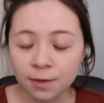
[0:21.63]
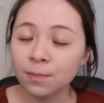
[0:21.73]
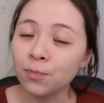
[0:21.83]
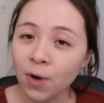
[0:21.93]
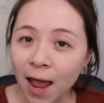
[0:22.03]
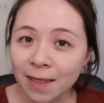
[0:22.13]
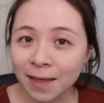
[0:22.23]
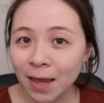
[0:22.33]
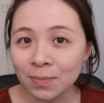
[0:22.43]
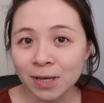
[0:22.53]
The brand
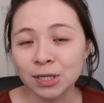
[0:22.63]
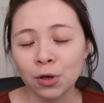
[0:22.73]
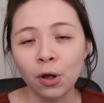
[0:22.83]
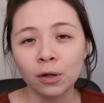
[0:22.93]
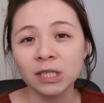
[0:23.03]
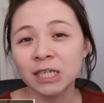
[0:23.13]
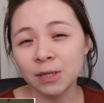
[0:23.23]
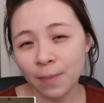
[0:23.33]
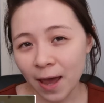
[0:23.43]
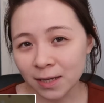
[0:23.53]
name is called
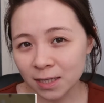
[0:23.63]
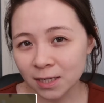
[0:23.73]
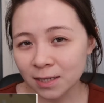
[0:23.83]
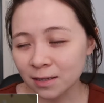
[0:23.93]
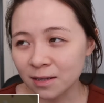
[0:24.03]
QiBest.